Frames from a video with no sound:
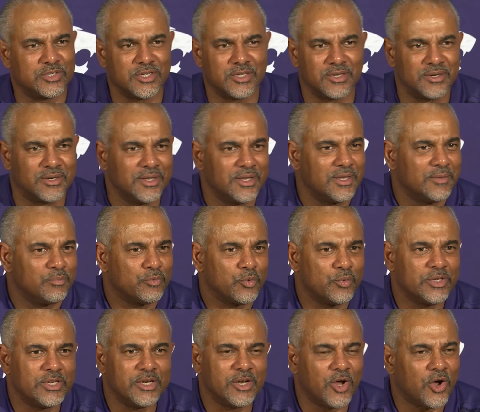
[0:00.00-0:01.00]
and
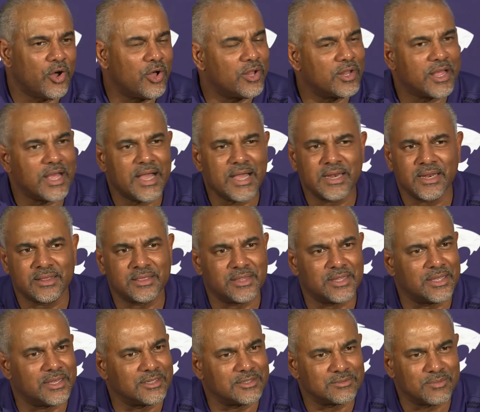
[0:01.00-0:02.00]
we did all kind of
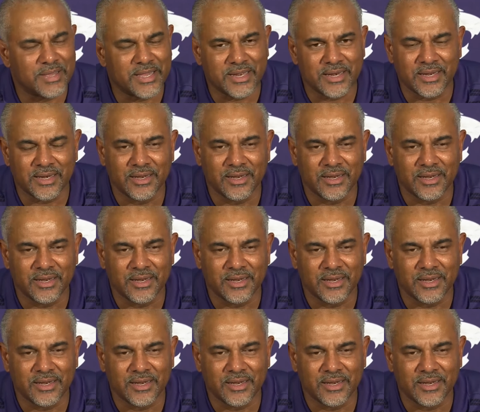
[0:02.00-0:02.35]
things, man.